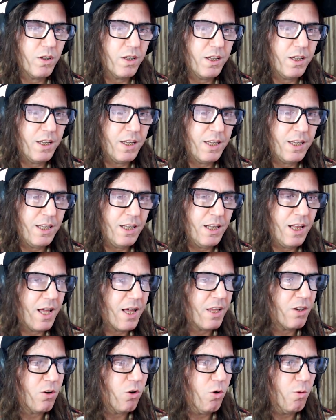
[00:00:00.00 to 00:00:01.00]

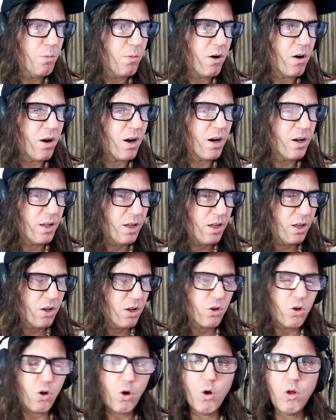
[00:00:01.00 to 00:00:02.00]
Ilhan Omar
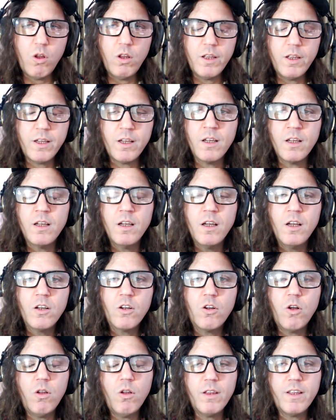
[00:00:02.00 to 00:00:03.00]
calling
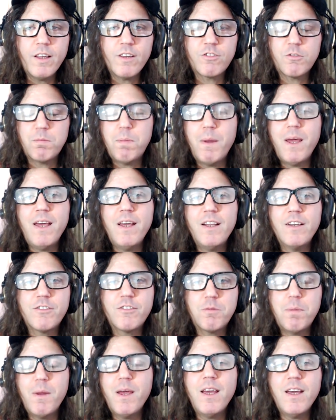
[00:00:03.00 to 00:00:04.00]
calling a spade a
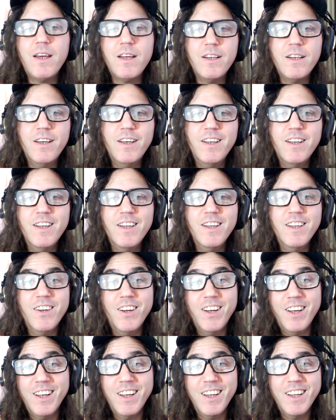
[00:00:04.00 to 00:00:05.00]
spade.
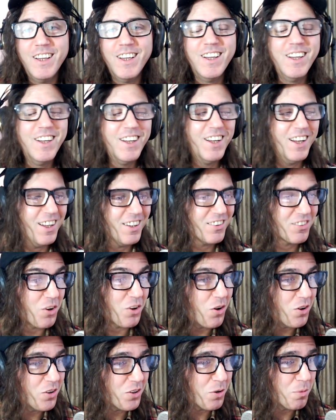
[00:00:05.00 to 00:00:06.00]
I was
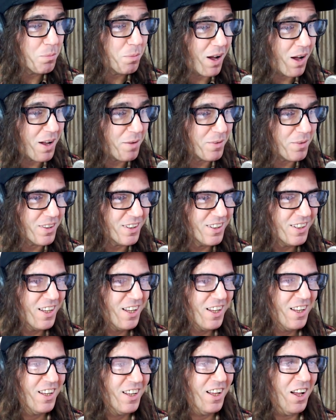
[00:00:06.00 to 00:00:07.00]
calling Obama
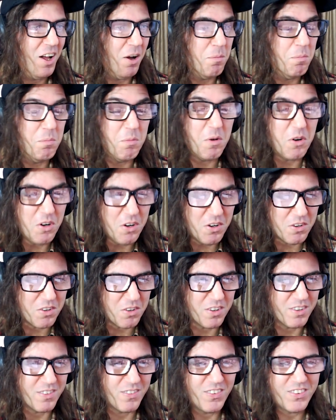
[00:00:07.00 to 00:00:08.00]
a
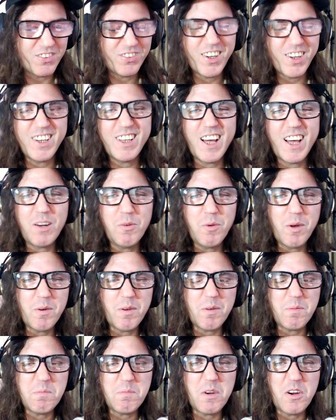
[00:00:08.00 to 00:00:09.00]
murderer. Said he got away
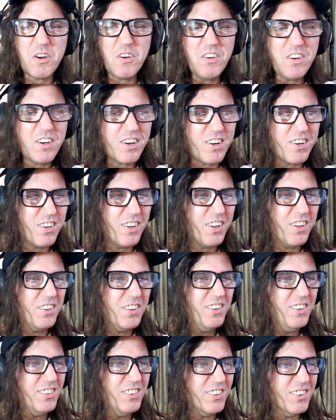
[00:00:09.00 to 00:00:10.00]
with murder.
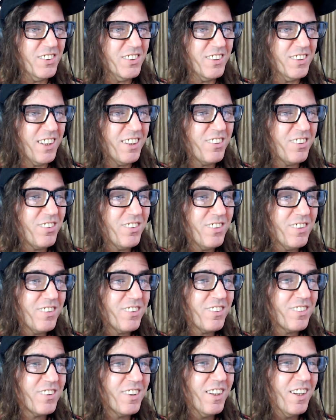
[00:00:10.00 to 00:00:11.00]
Ooh, that's
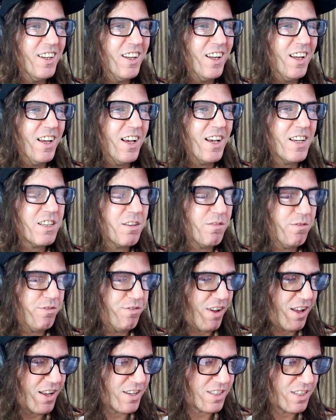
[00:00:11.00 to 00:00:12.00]
that's that's some
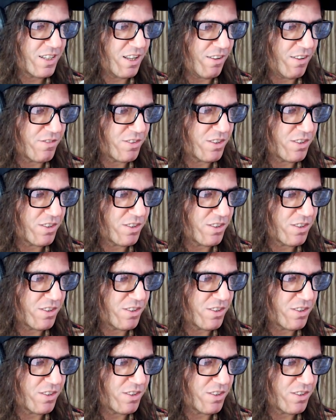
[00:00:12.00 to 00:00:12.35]
foul stuff.